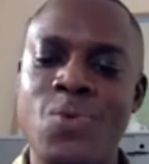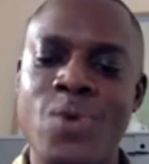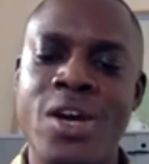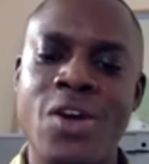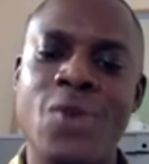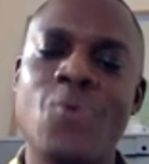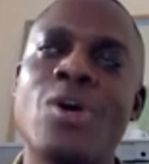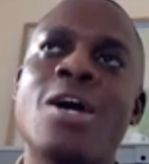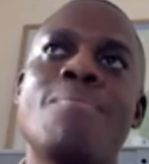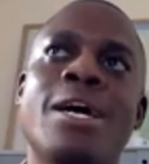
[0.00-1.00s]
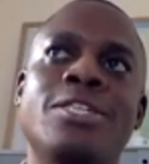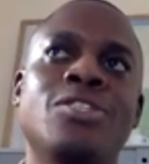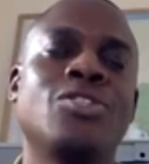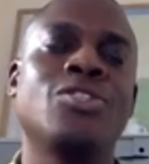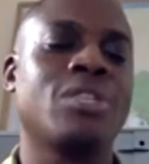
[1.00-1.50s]
where I imagine
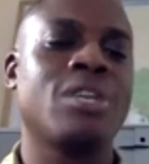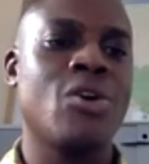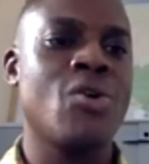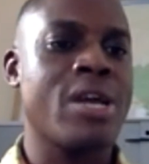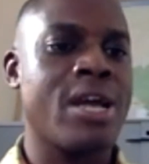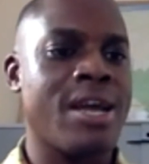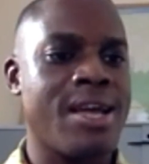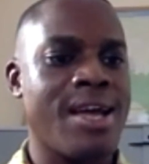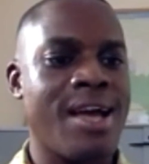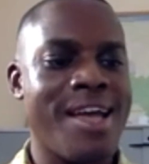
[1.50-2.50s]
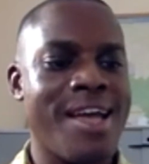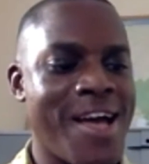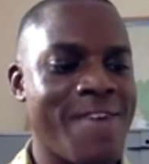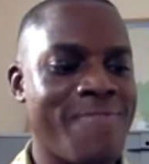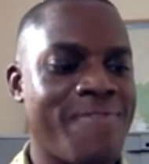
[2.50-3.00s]
Tostand going, and
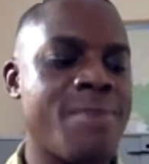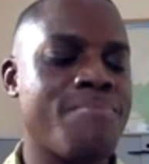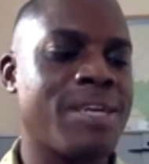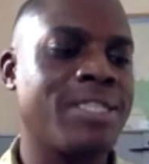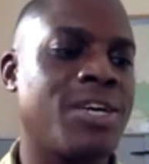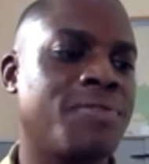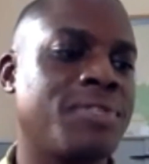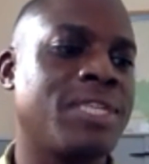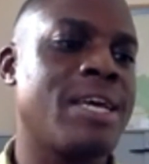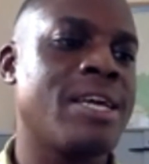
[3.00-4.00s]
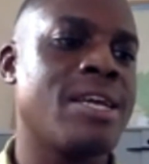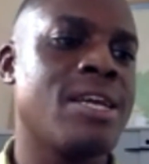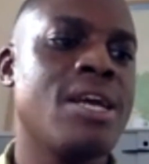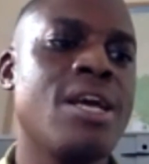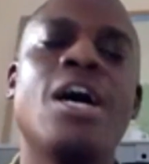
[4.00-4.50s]
I find myself saying it
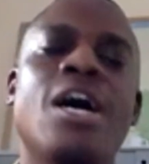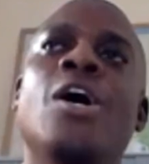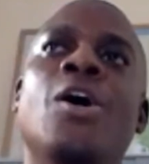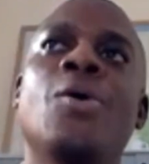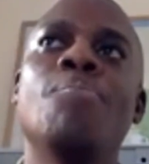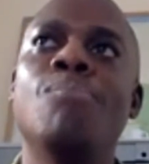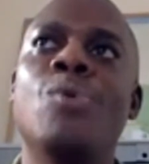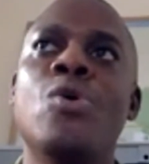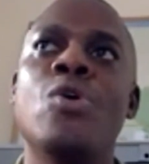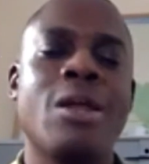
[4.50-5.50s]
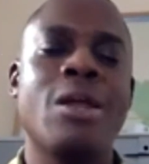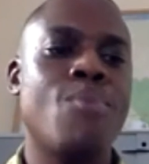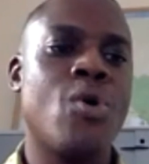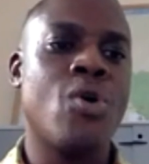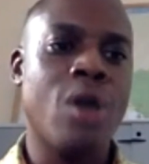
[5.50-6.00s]
more and
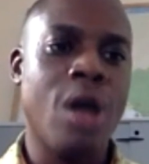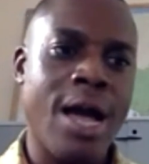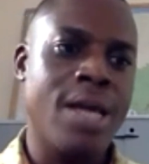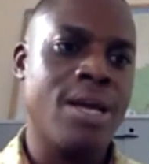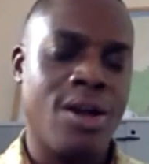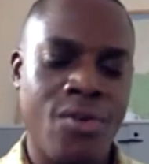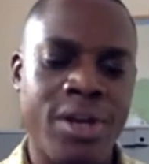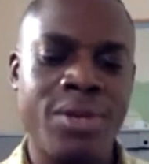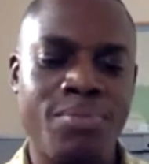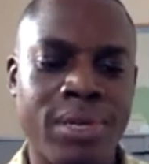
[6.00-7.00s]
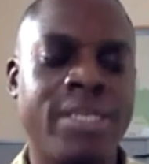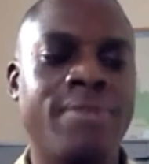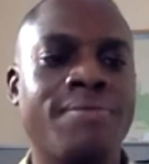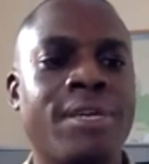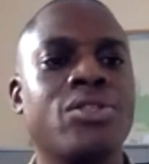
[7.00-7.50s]
more. I already believe
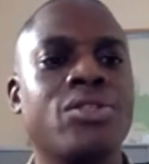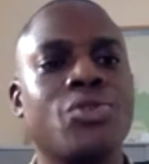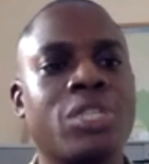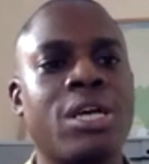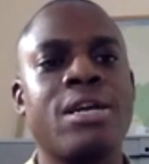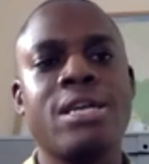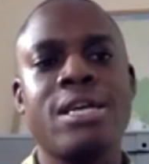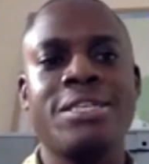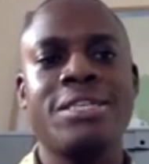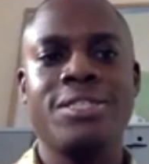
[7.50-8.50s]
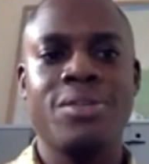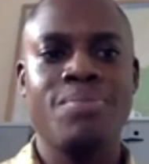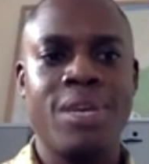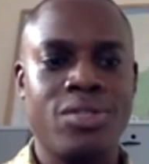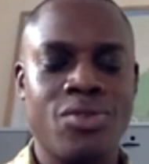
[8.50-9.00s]
that Tostand is the
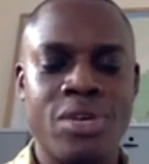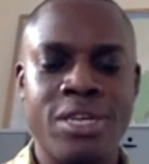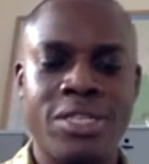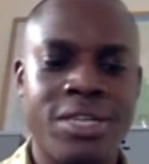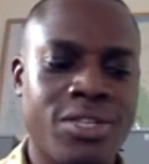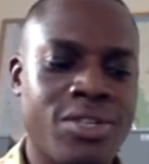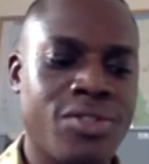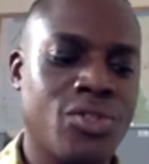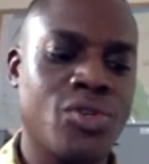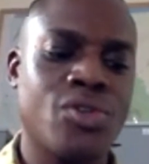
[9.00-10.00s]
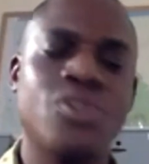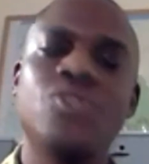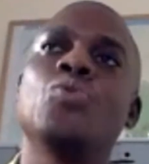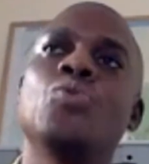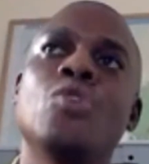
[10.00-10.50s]
best organization to
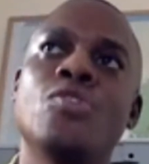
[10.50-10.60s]
work